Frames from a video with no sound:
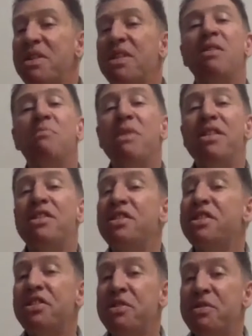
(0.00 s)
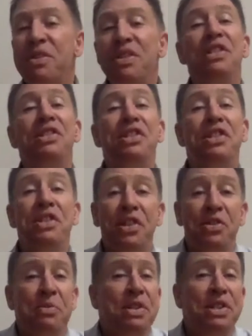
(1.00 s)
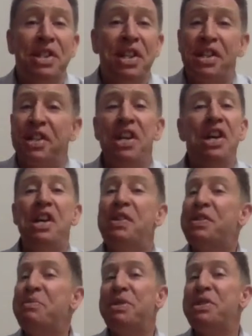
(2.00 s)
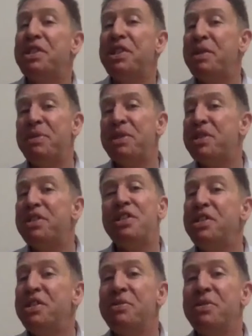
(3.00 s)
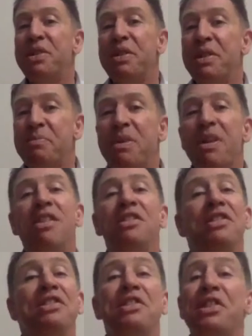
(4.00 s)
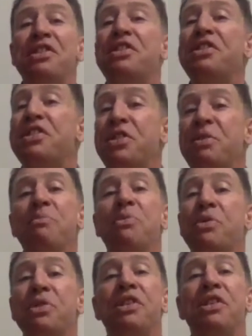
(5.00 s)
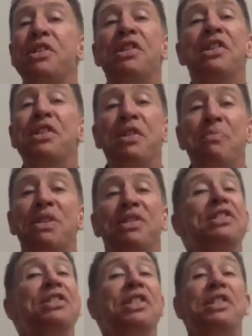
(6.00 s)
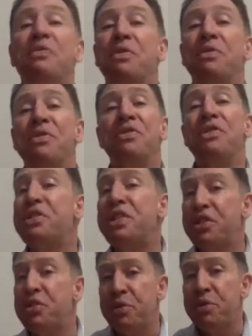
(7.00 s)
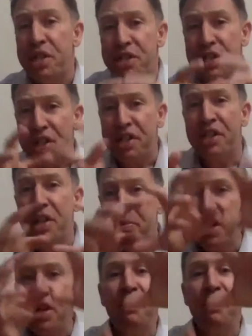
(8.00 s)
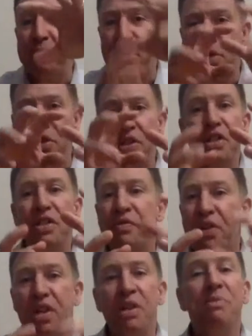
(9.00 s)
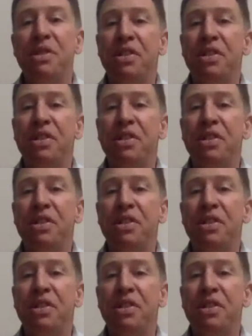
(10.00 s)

LMS. So essentially you can almost say if someone keeps on continuing past the induction and onboarding, they've been successful. So that's all data that can come from a learning environment.